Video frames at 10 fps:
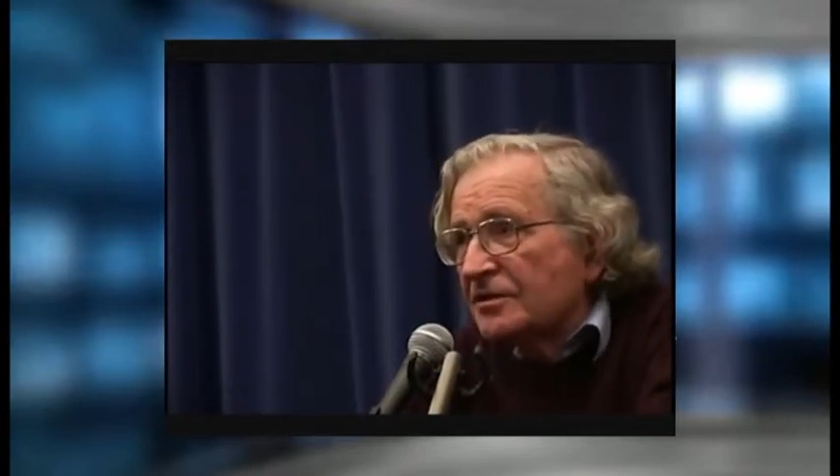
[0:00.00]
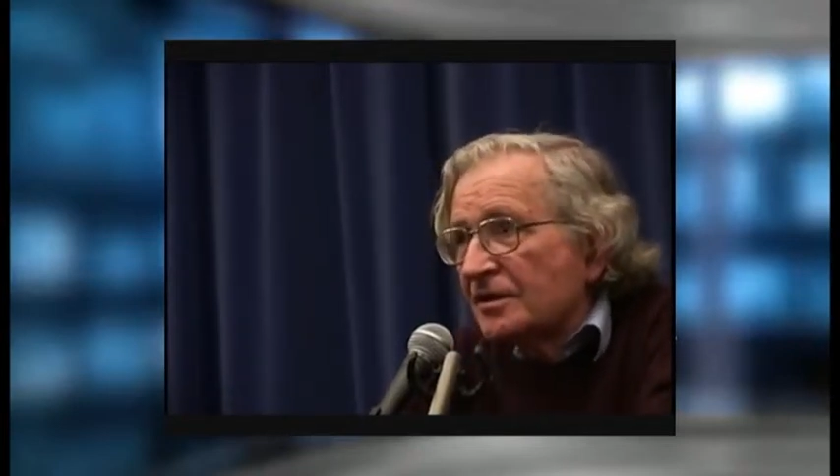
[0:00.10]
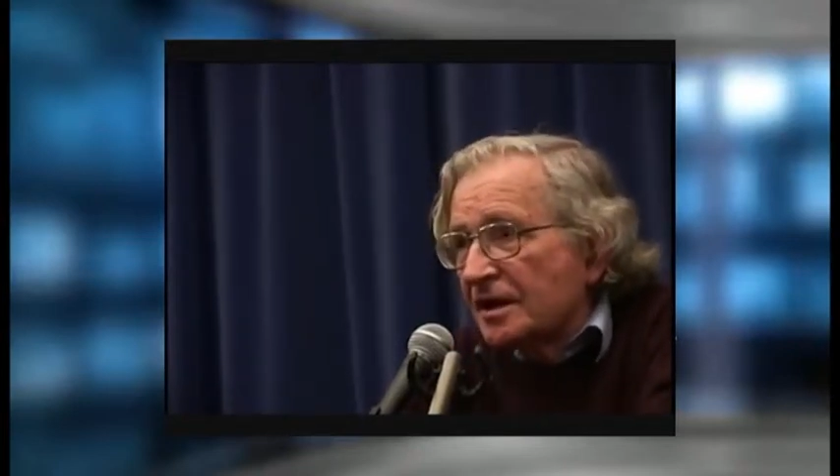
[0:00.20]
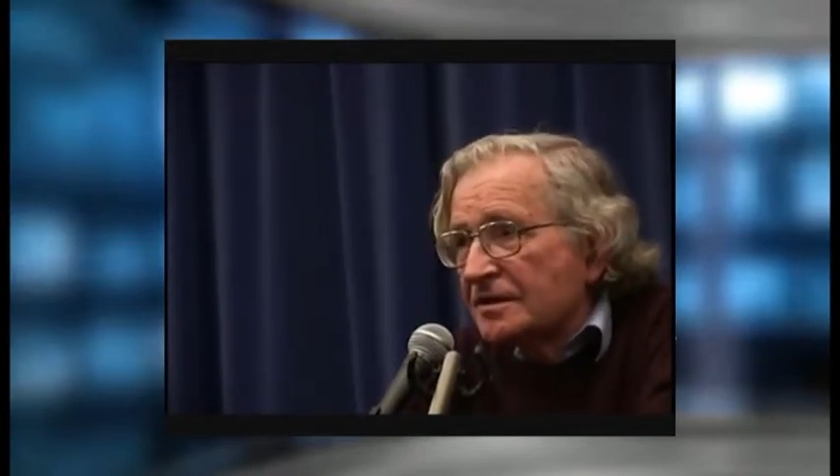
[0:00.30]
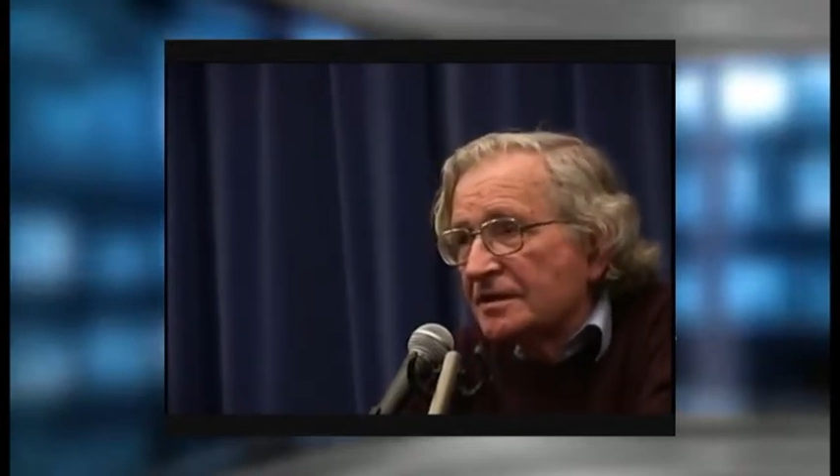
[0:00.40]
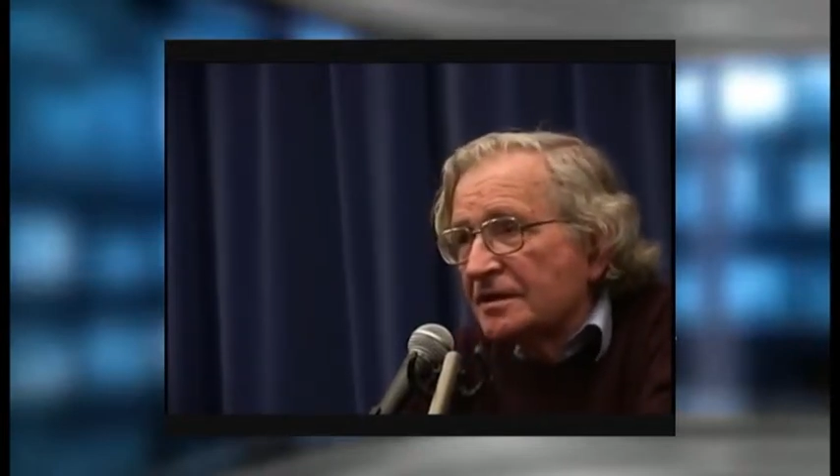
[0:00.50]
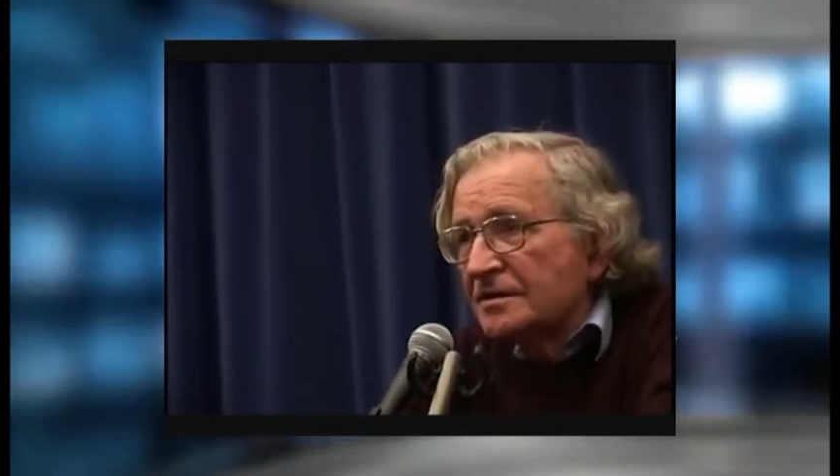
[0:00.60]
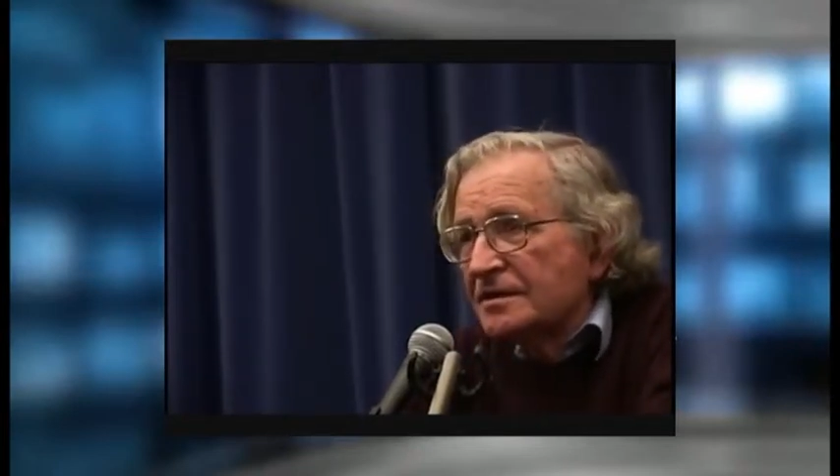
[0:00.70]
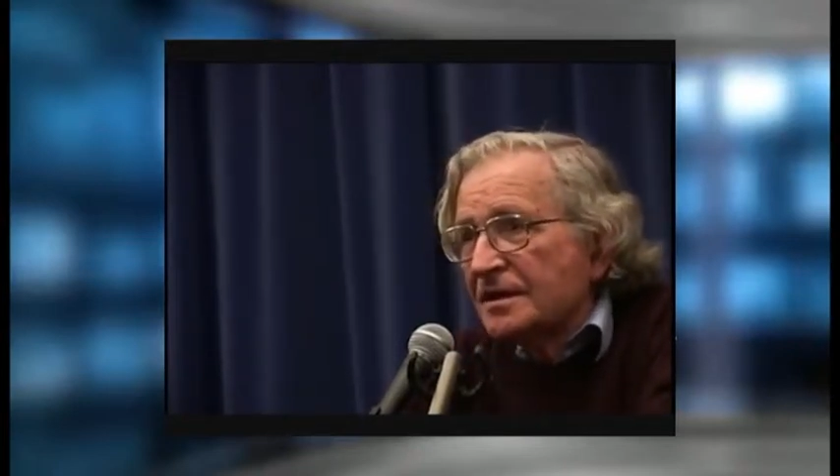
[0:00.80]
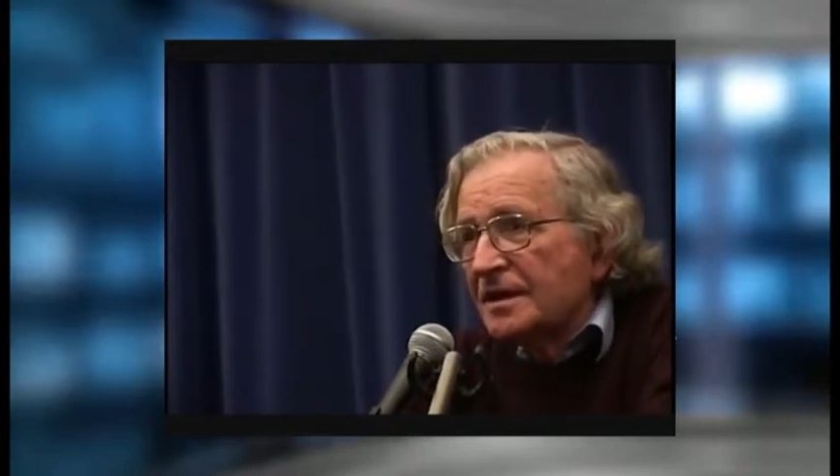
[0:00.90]

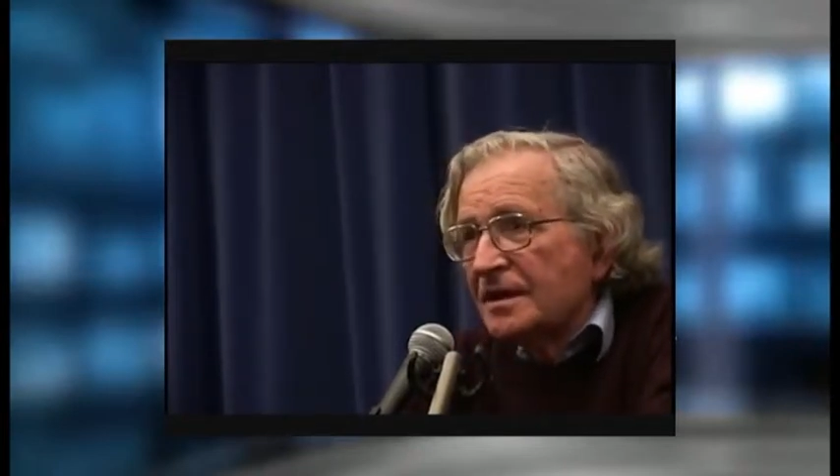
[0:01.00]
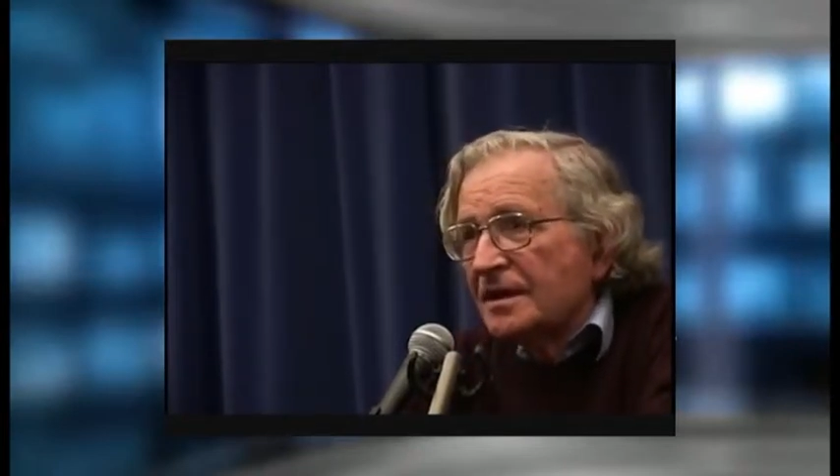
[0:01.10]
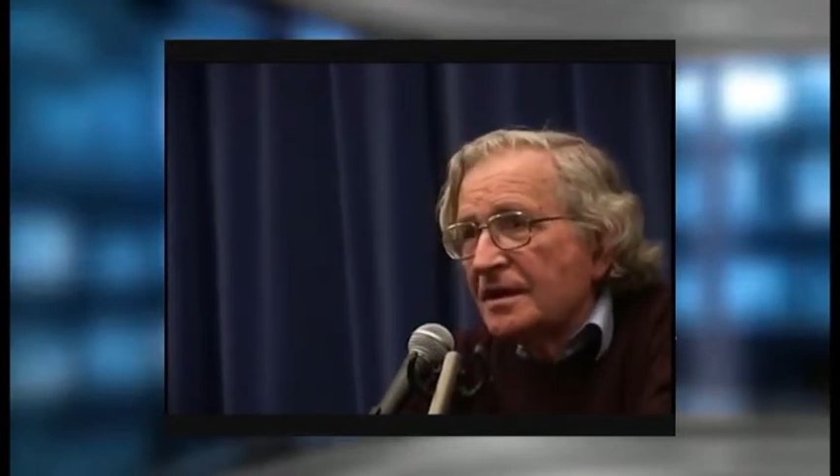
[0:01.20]
atrocities.